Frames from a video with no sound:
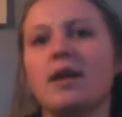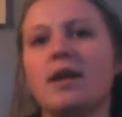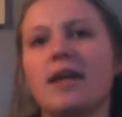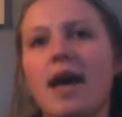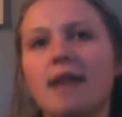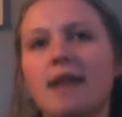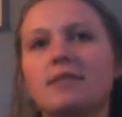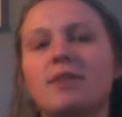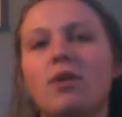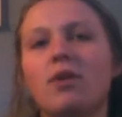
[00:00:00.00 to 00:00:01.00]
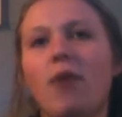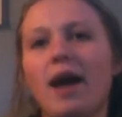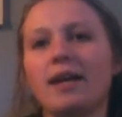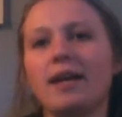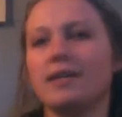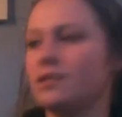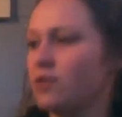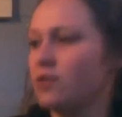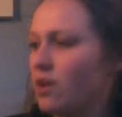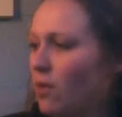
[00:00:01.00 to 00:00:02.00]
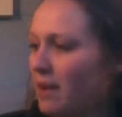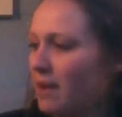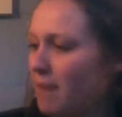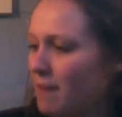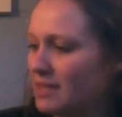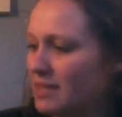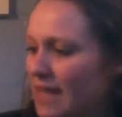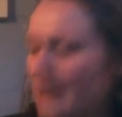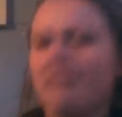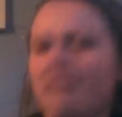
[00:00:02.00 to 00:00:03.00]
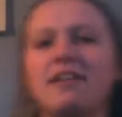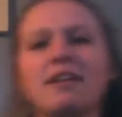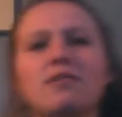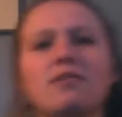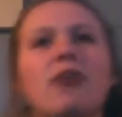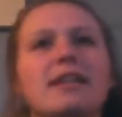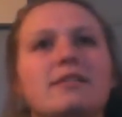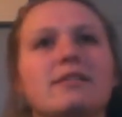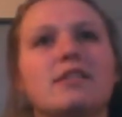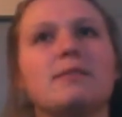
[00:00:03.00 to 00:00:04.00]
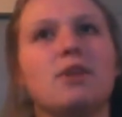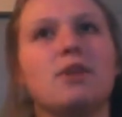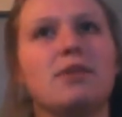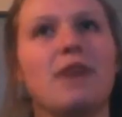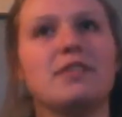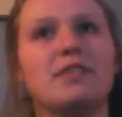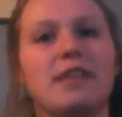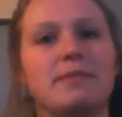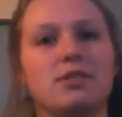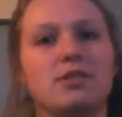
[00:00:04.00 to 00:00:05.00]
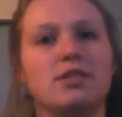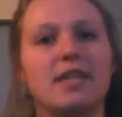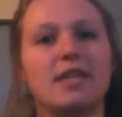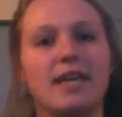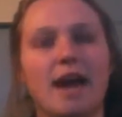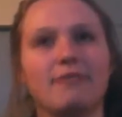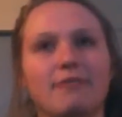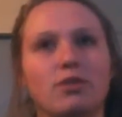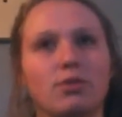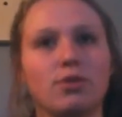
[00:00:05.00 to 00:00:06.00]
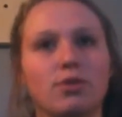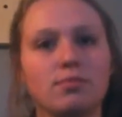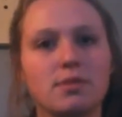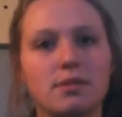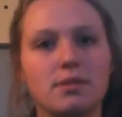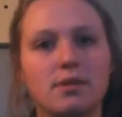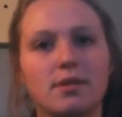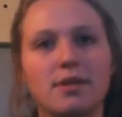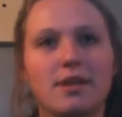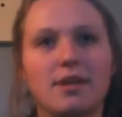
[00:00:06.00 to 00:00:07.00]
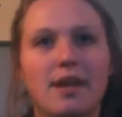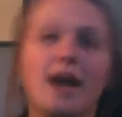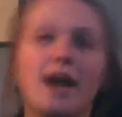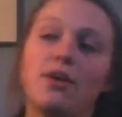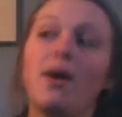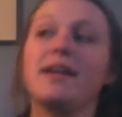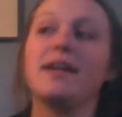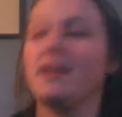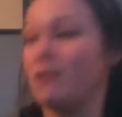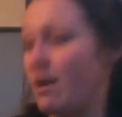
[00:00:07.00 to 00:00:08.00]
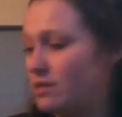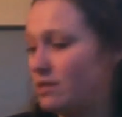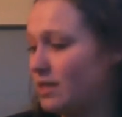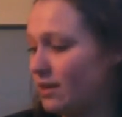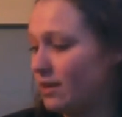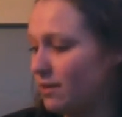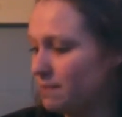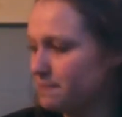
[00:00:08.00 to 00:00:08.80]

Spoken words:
Yeah, to be quiet, so they don't wake Mom and Dad. Have any of you guys ever tiptoed down the steps, sneaking out of your rooms? I know I did it when I was little.